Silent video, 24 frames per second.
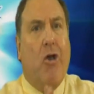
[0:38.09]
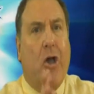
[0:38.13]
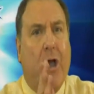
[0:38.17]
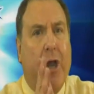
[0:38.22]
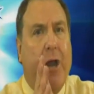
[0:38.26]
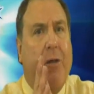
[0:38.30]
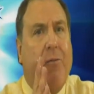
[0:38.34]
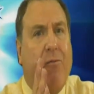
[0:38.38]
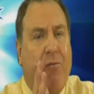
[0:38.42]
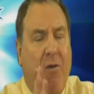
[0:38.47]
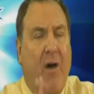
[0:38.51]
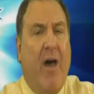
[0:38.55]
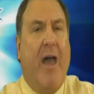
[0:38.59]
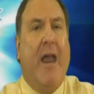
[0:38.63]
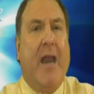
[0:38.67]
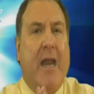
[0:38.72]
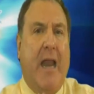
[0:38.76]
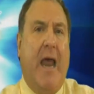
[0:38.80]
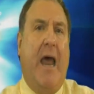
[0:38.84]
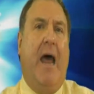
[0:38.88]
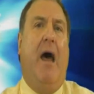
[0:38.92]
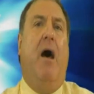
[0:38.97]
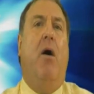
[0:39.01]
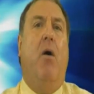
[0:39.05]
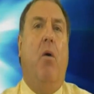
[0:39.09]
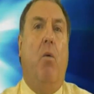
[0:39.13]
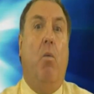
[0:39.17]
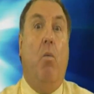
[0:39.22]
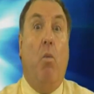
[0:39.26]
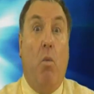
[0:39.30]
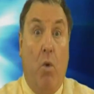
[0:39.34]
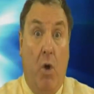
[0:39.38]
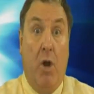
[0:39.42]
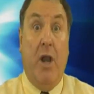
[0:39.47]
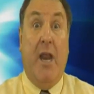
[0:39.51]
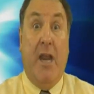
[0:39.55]
going to find out
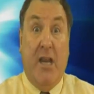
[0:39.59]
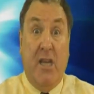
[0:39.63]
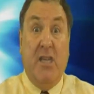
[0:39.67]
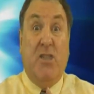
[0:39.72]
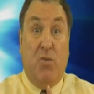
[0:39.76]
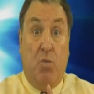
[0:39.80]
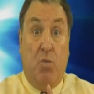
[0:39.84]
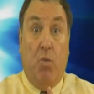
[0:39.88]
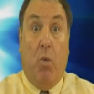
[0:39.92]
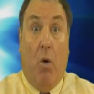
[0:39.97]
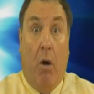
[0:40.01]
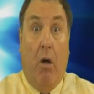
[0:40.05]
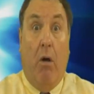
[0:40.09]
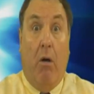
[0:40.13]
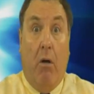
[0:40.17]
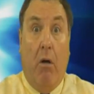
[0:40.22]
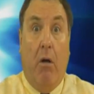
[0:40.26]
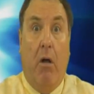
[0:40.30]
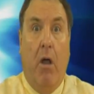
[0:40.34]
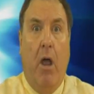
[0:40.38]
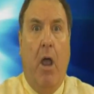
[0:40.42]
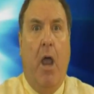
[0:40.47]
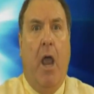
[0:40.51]
what is wrong